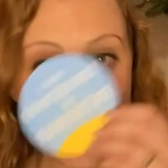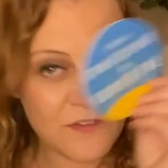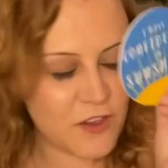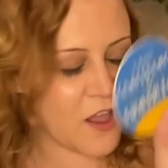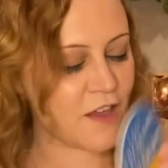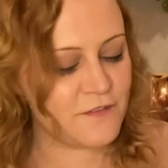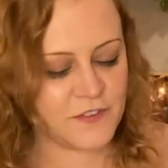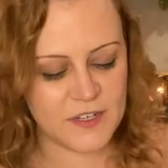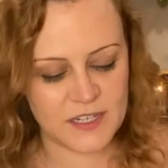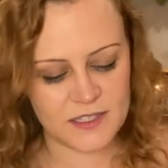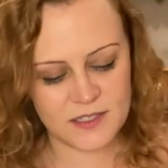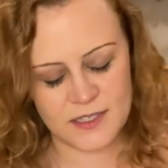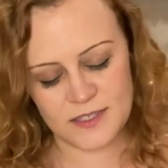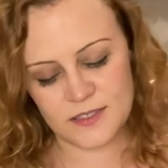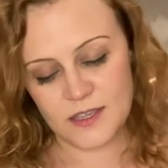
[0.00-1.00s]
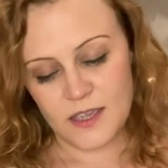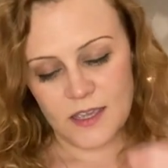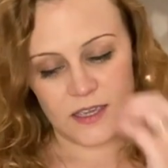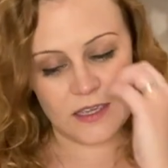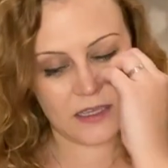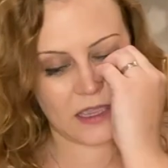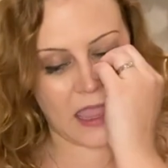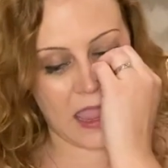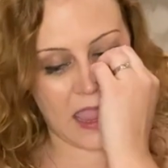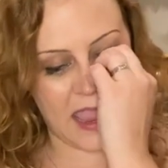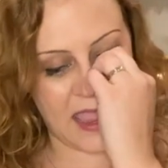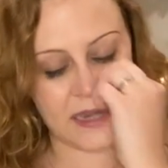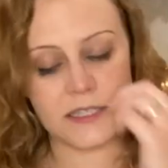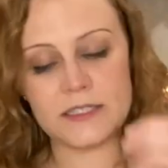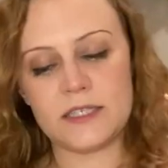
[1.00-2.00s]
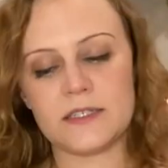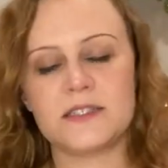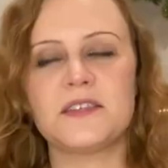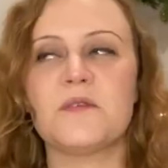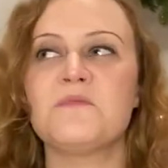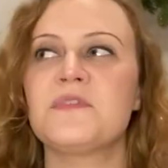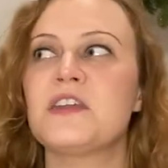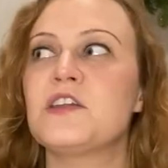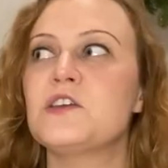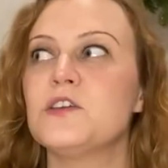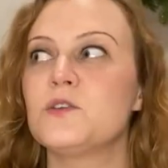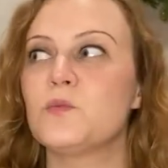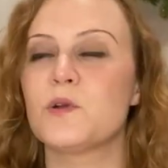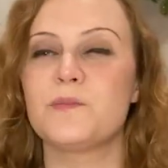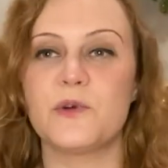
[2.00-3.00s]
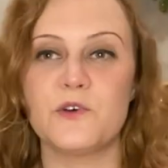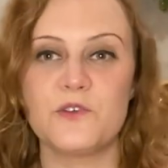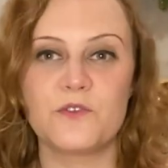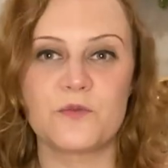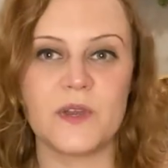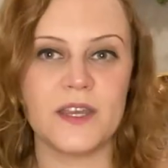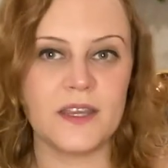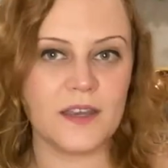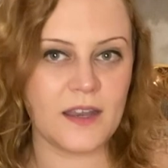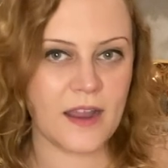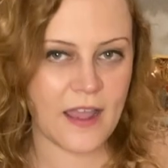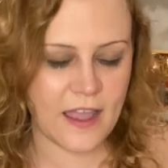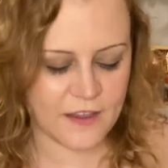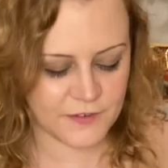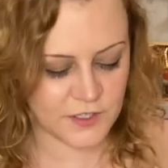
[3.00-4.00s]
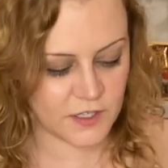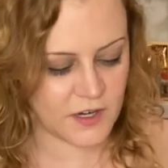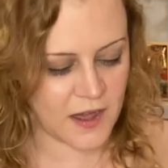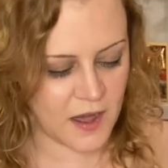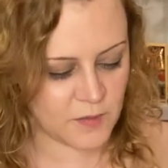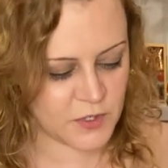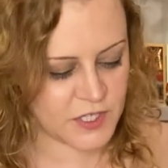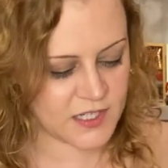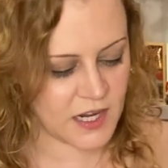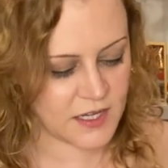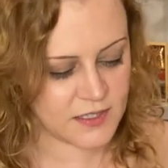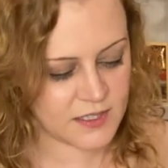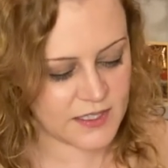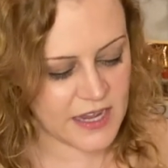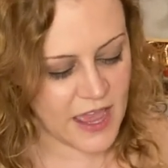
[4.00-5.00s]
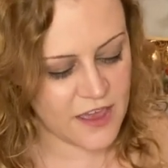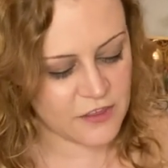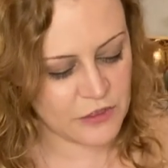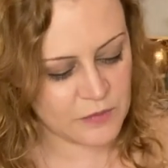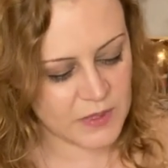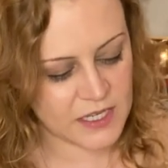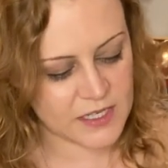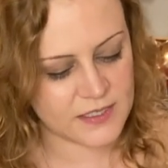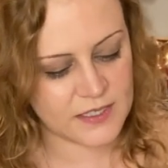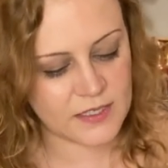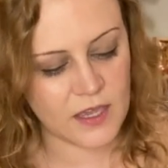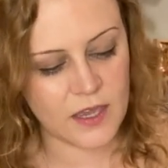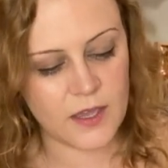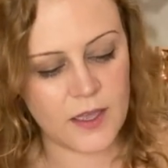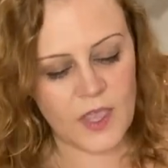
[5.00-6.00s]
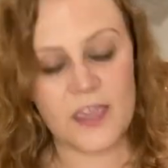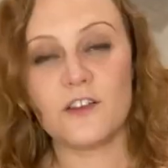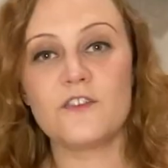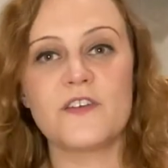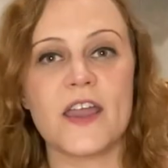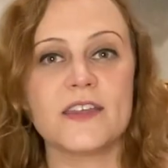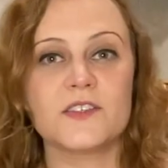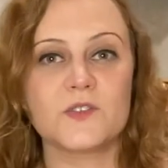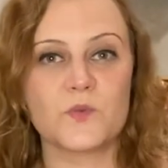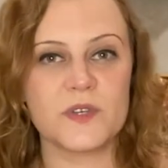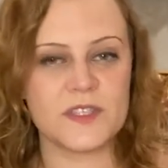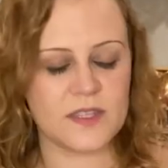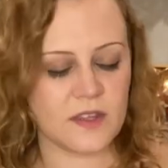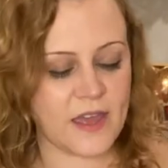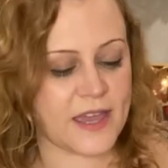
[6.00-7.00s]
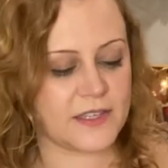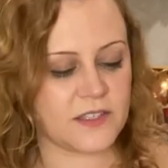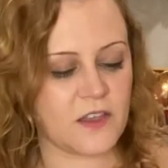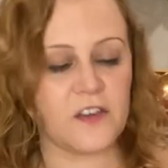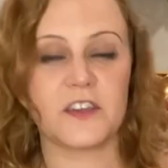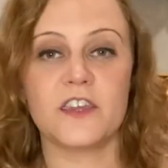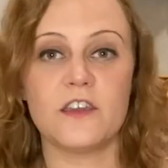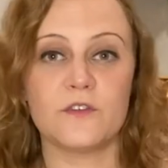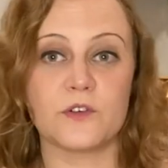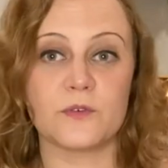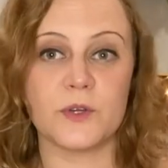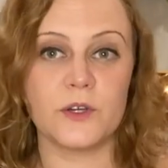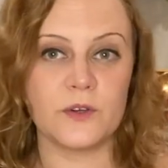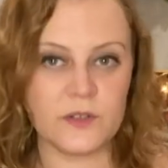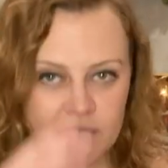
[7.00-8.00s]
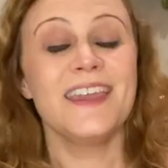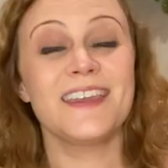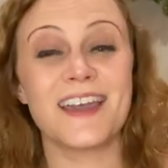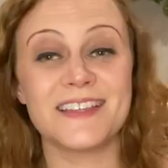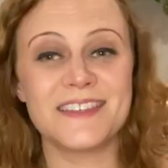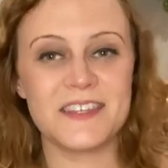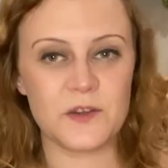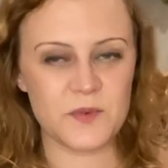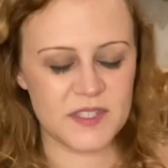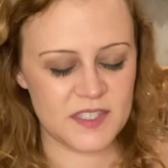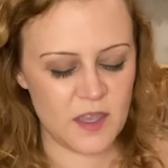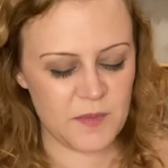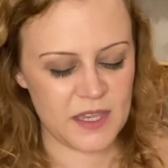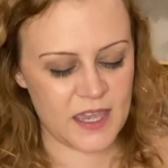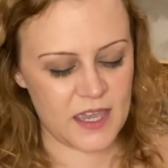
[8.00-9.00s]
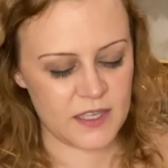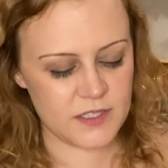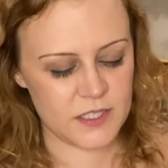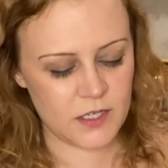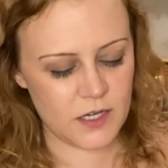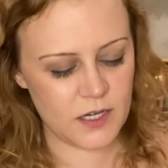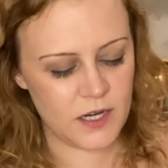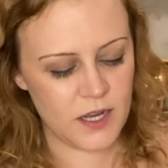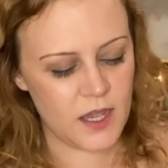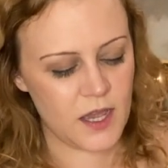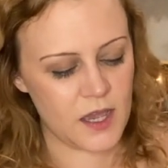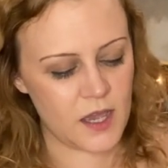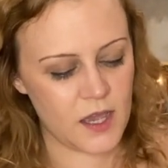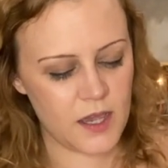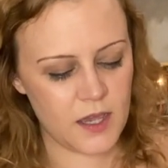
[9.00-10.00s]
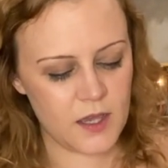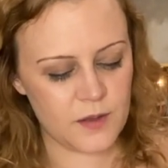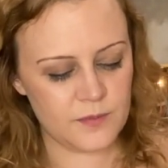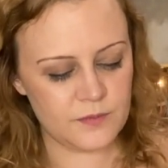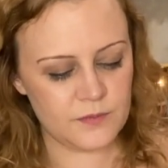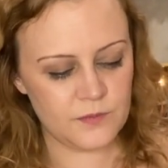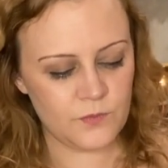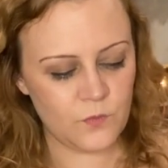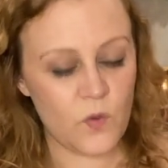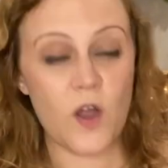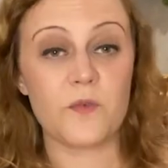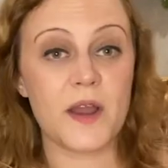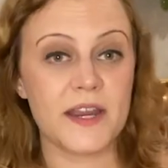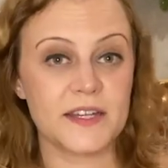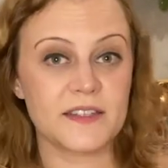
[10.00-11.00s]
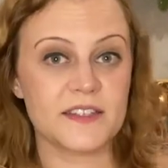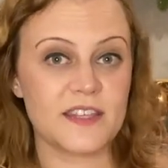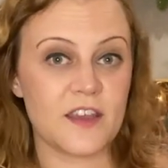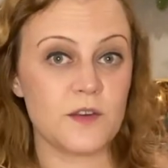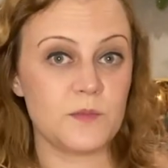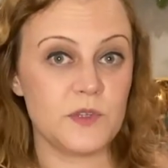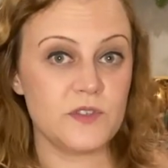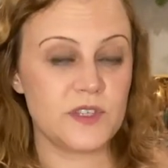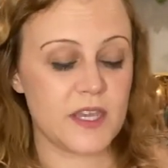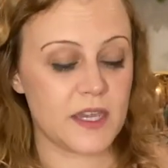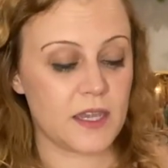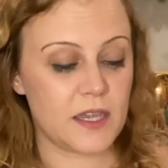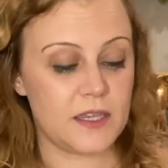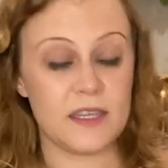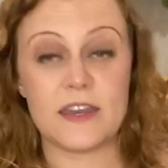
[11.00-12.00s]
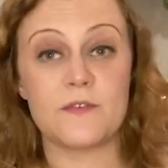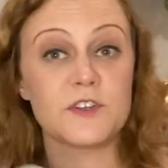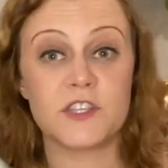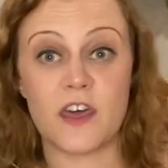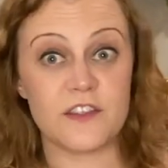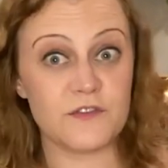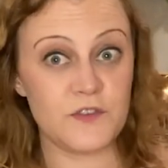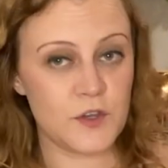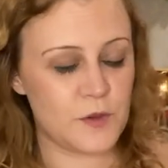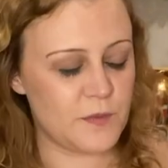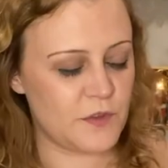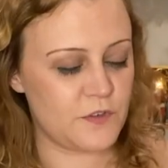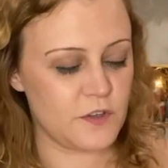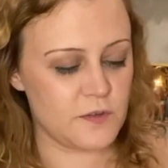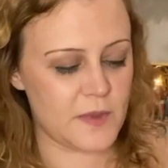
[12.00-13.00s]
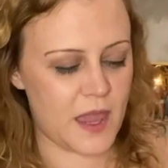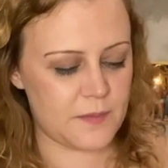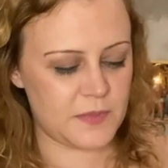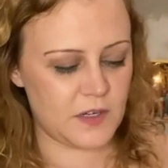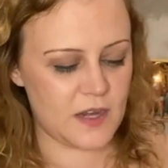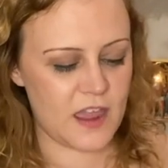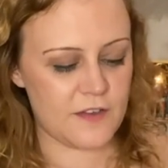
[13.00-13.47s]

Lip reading: have confidence. And Something Good were both written after Hammerstein's death because Edelweiss was the last song he ever wrote. He got sick with stomach cancer while writing The Sound of Music. He never saw the film. The film happened